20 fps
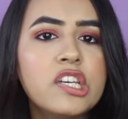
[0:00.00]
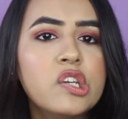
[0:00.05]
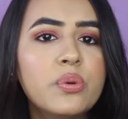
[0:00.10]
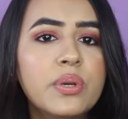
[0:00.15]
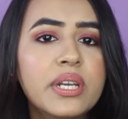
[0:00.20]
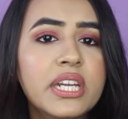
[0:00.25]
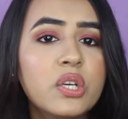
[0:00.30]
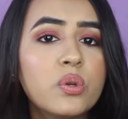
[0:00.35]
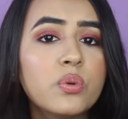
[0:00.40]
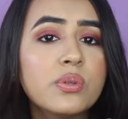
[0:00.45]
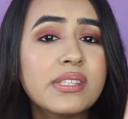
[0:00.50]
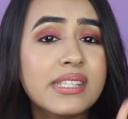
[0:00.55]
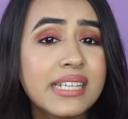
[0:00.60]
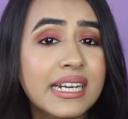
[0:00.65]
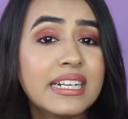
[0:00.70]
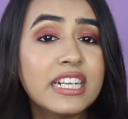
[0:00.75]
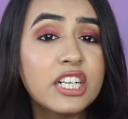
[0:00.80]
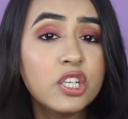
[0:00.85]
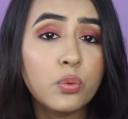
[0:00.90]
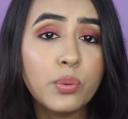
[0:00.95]
you need to
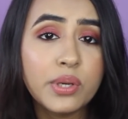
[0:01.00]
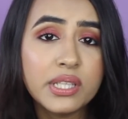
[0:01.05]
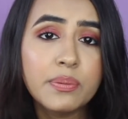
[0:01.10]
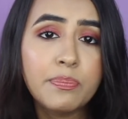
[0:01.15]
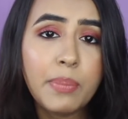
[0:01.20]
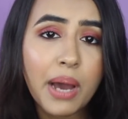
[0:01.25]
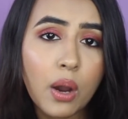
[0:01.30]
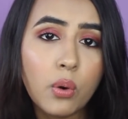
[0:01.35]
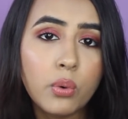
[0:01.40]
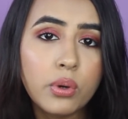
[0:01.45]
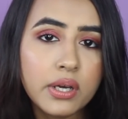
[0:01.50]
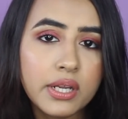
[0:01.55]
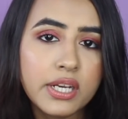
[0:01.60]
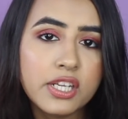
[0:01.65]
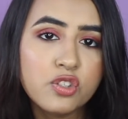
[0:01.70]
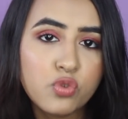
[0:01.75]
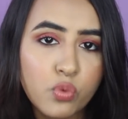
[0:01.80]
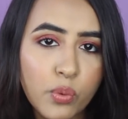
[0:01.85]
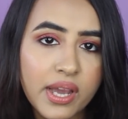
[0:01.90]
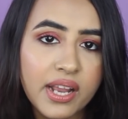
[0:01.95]
set it with powder
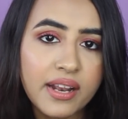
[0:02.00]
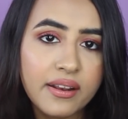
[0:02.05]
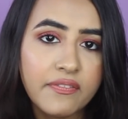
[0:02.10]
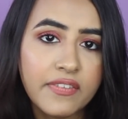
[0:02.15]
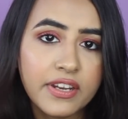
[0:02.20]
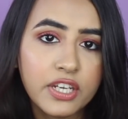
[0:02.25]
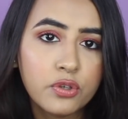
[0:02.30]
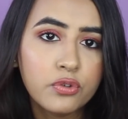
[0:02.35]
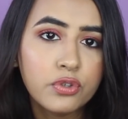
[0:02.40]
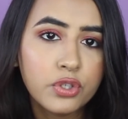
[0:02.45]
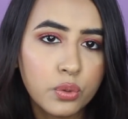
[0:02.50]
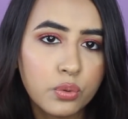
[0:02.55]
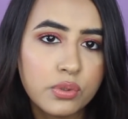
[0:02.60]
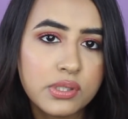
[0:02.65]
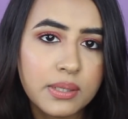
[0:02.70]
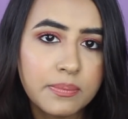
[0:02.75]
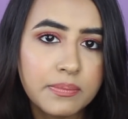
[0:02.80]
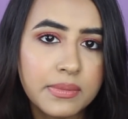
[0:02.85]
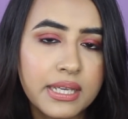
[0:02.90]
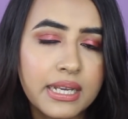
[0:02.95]
as well when you use
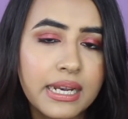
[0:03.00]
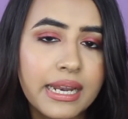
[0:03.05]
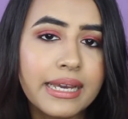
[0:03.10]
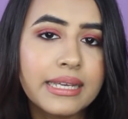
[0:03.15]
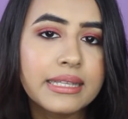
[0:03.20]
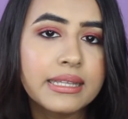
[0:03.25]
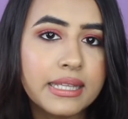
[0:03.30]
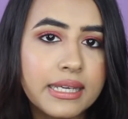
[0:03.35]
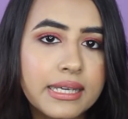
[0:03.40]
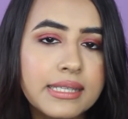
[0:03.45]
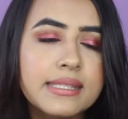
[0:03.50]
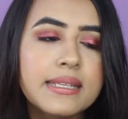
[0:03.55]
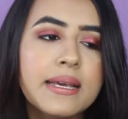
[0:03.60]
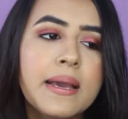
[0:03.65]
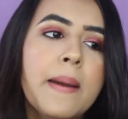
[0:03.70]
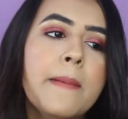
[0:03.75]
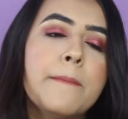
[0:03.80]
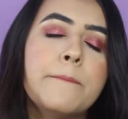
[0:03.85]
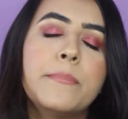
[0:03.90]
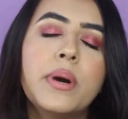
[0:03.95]
something like this,
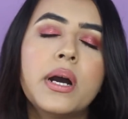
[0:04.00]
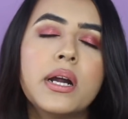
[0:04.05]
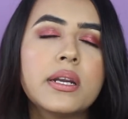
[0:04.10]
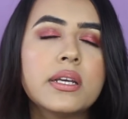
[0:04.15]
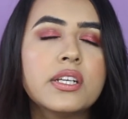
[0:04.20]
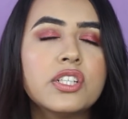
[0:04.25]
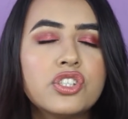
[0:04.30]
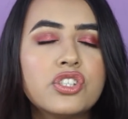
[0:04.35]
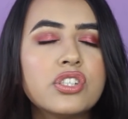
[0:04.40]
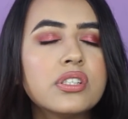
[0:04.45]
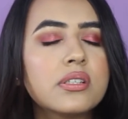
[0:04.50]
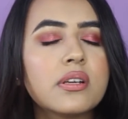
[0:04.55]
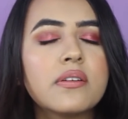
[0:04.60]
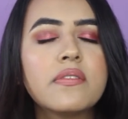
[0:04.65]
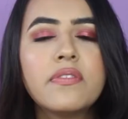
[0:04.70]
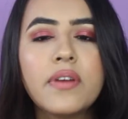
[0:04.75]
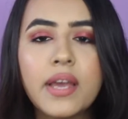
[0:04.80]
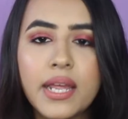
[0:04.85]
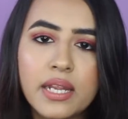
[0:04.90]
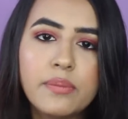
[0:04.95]
but it's just a
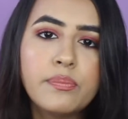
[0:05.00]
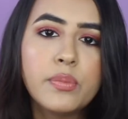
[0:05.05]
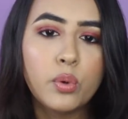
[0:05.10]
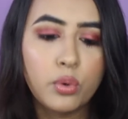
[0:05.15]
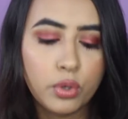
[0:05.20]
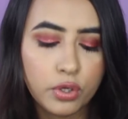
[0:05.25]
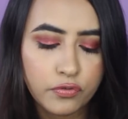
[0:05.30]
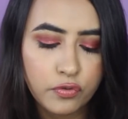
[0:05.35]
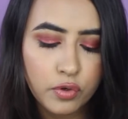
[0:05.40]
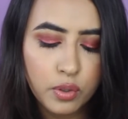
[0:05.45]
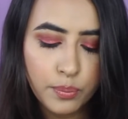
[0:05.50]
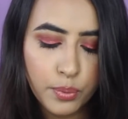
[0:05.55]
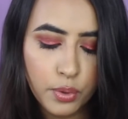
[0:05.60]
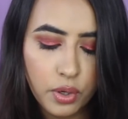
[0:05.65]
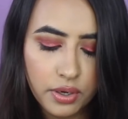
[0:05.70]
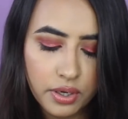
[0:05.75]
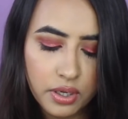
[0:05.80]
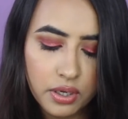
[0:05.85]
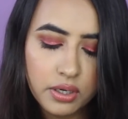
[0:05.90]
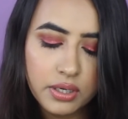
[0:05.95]
very beautiful
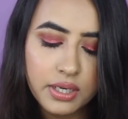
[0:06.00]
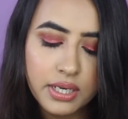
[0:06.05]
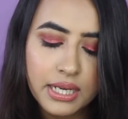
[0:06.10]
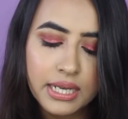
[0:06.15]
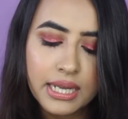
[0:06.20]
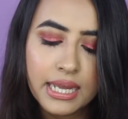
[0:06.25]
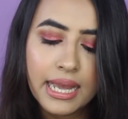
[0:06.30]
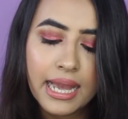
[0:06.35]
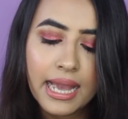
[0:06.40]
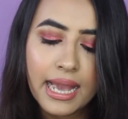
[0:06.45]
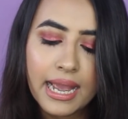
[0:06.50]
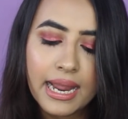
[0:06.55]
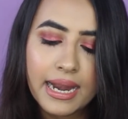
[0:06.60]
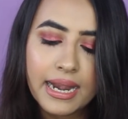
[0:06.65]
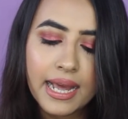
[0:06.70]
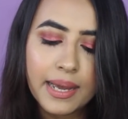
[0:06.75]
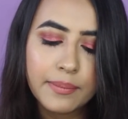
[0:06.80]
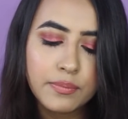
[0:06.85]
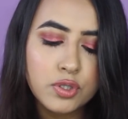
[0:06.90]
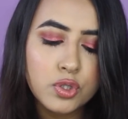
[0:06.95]
product.
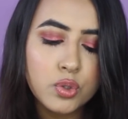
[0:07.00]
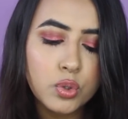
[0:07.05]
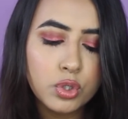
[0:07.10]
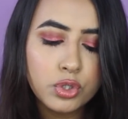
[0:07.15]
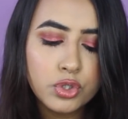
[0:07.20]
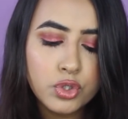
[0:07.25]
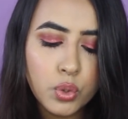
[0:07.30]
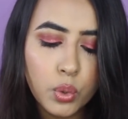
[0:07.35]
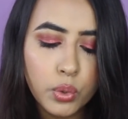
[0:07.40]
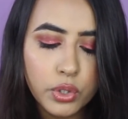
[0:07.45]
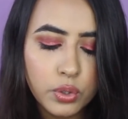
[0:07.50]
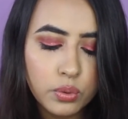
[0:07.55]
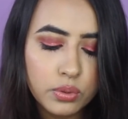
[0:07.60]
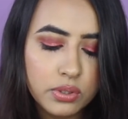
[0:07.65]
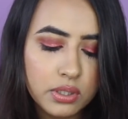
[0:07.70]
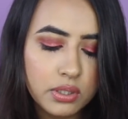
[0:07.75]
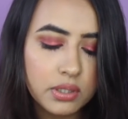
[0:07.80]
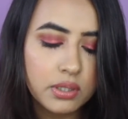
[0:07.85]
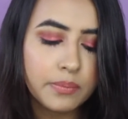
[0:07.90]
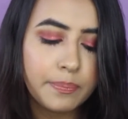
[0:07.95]
And I'm just going to show you
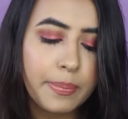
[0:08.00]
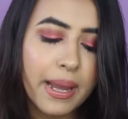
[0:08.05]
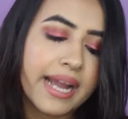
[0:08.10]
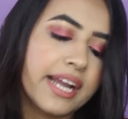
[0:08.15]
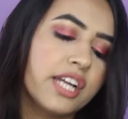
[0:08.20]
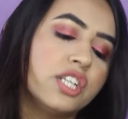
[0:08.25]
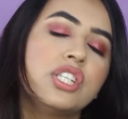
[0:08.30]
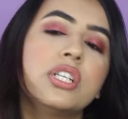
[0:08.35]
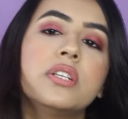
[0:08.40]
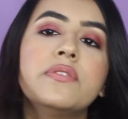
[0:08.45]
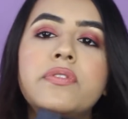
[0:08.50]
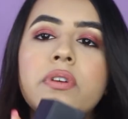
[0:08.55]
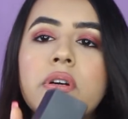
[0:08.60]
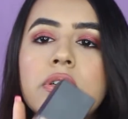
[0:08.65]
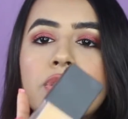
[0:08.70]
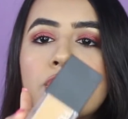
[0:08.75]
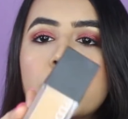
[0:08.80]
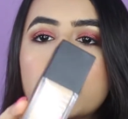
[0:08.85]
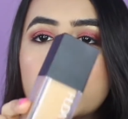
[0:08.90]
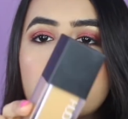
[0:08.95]
the packaging
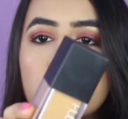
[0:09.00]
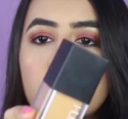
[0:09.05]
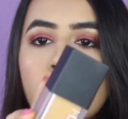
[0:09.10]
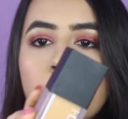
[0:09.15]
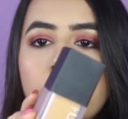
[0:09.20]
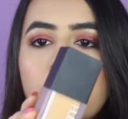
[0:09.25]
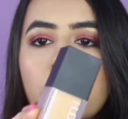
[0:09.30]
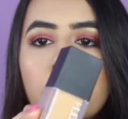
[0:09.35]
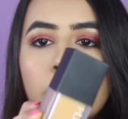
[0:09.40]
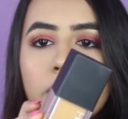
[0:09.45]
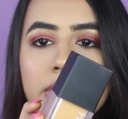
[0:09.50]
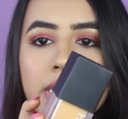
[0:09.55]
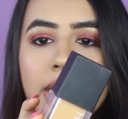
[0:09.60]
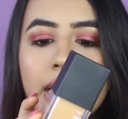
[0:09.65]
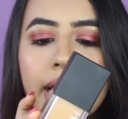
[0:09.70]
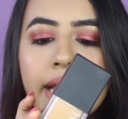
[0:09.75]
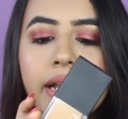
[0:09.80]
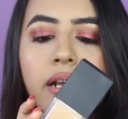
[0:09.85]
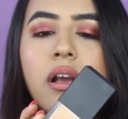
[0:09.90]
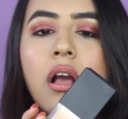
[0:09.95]
first. So this is what it looks
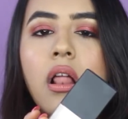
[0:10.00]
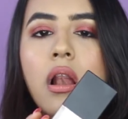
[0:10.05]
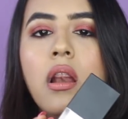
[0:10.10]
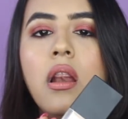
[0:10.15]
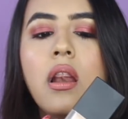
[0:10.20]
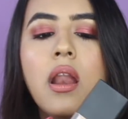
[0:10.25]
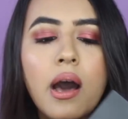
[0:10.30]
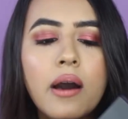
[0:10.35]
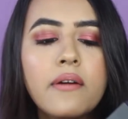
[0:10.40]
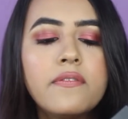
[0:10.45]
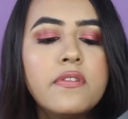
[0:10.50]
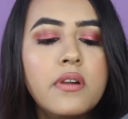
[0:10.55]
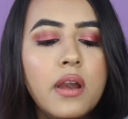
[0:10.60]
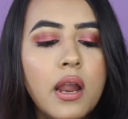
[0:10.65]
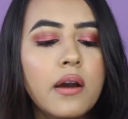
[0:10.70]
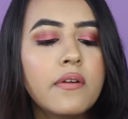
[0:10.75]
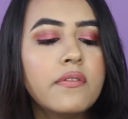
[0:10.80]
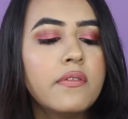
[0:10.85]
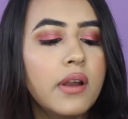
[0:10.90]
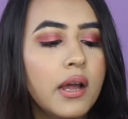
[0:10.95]
like. Love
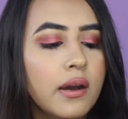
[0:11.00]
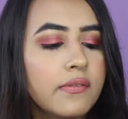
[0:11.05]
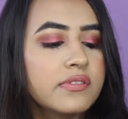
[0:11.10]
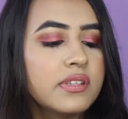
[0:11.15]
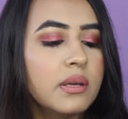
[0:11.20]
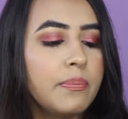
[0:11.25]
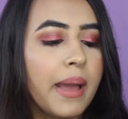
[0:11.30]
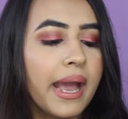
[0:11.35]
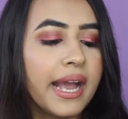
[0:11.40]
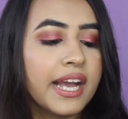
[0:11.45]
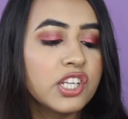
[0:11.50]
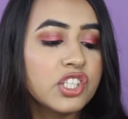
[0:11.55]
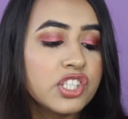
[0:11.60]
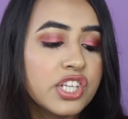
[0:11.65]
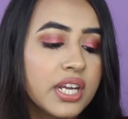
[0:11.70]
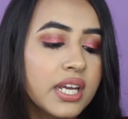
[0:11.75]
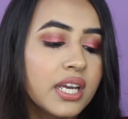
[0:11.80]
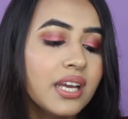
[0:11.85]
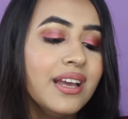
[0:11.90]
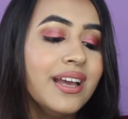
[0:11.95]
the
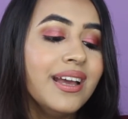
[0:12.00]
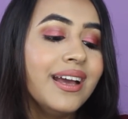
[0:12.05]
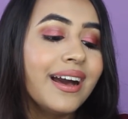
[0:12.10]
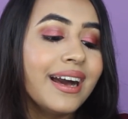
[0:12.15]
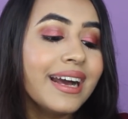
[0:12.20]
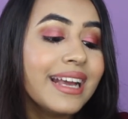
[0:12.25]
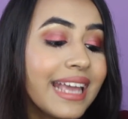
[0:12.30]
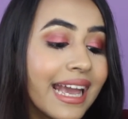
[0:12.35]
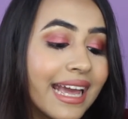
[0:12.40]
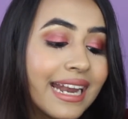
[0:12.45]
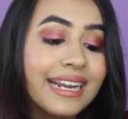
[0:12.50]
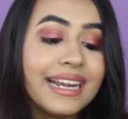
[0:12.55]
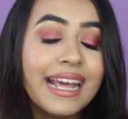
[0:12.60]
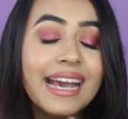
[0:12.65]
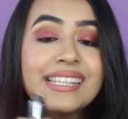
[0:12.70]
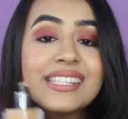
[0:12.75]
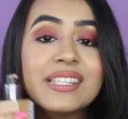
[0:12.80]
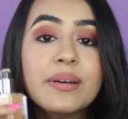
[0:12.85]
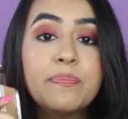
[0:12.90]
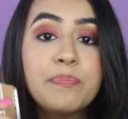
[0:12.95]
packaging. Again, it
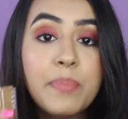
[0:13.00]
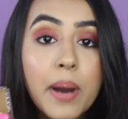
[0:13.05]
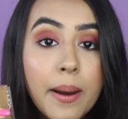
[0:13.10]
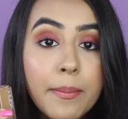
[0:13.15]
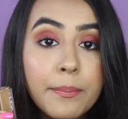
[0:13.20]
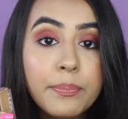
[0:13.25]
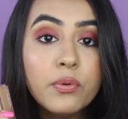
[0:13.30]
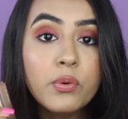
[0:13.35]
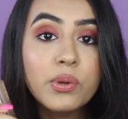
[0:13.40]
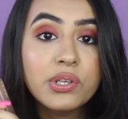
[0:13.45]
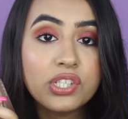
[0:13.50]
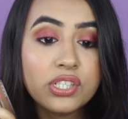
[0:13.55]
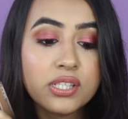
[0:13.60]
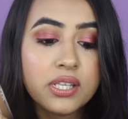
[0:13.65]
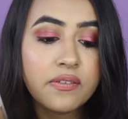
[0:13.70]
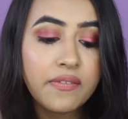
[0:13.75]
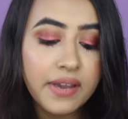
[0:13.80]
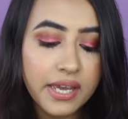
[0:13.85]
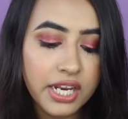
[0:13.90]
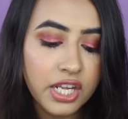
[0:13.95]
has a pump, which is
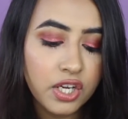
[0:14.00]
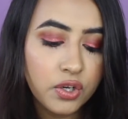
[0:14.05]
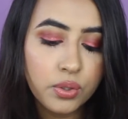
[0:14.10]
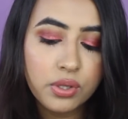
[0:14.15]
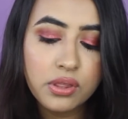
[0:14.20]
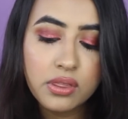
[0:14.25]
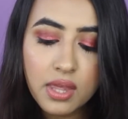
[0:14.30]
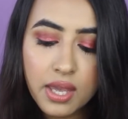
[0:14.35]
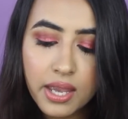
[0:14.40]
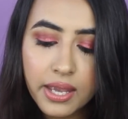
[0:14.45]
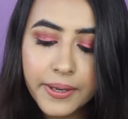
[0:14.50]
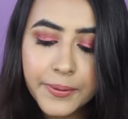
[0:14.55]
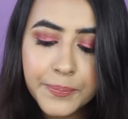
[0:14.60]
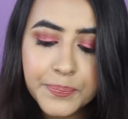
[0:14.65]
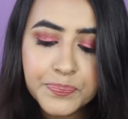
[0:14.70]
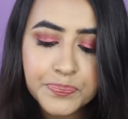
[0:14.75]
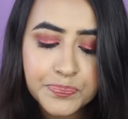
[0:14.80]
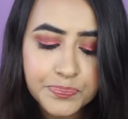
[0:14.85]
a very good thing.